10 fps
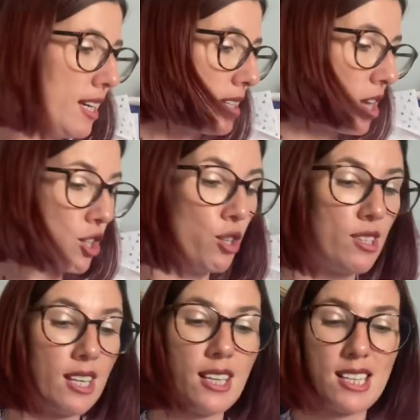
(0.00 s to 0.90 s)
is
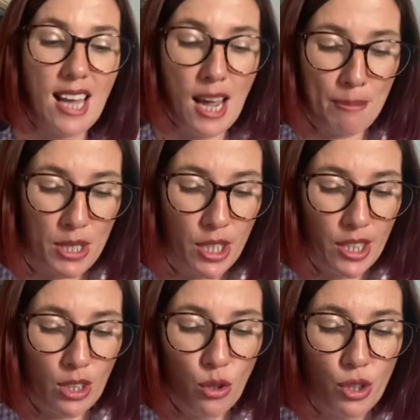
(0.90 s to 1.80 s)
using this
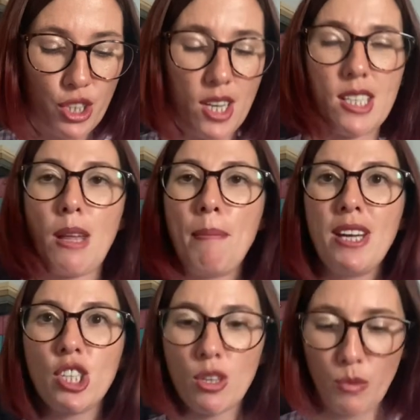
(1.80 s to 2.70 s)
absolutely gorgeous
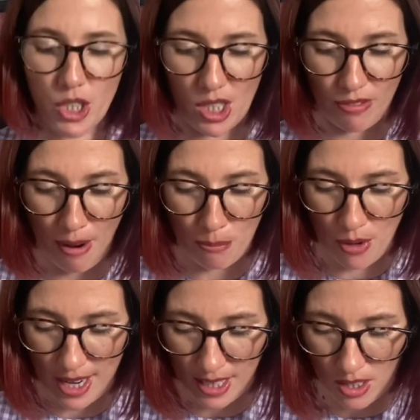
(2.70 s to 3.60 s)
Pigeon Wishes
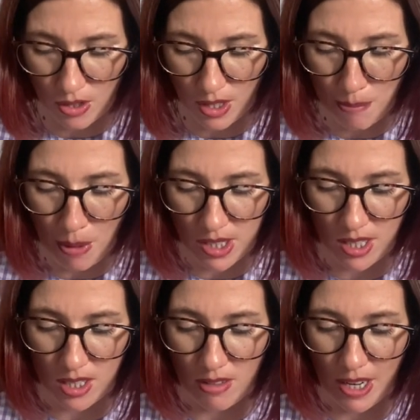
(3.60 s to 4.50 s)
fabric. Sorry, the
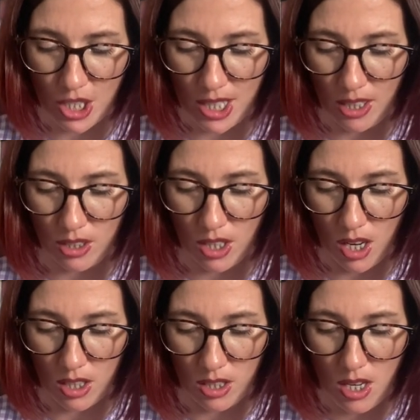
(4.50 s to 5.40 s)
buttons are actually
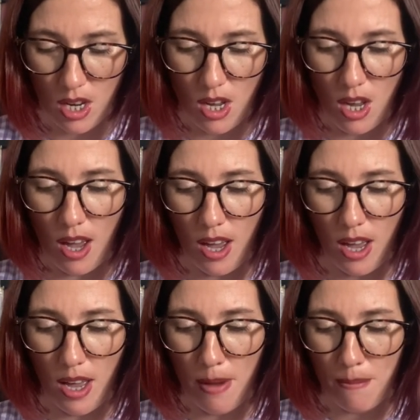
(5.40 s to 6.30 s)
undone.
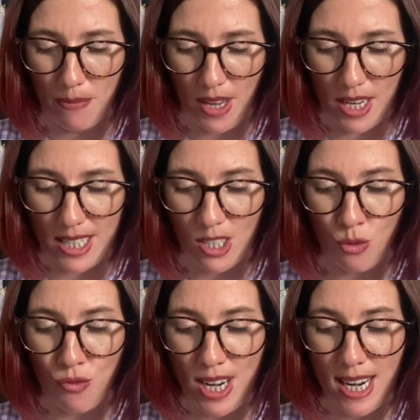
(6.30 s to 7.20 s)
And it's
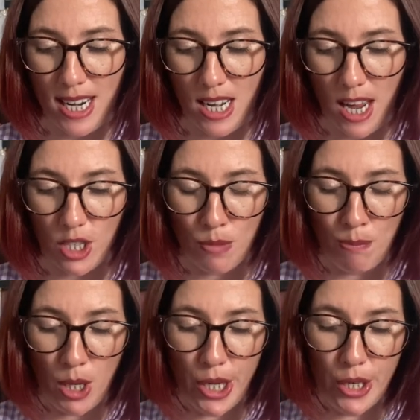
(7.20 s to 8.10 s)
green and
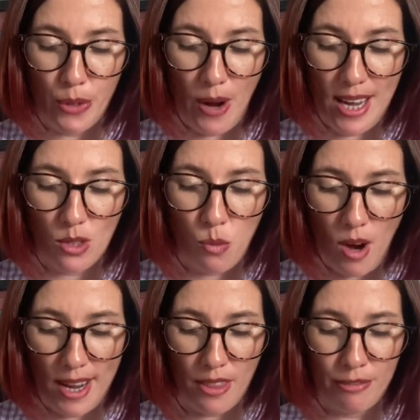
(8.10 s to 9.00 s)
blue and
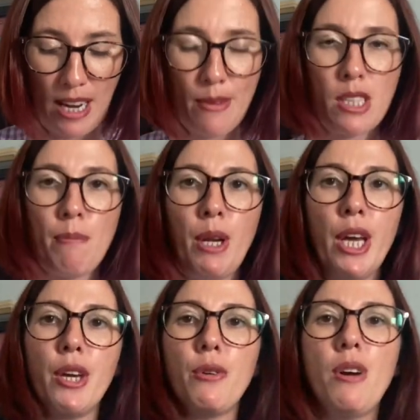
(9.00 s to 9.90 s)
white. The flowers are
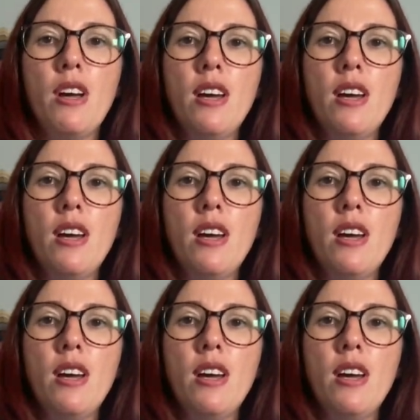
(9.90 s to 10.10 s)
blue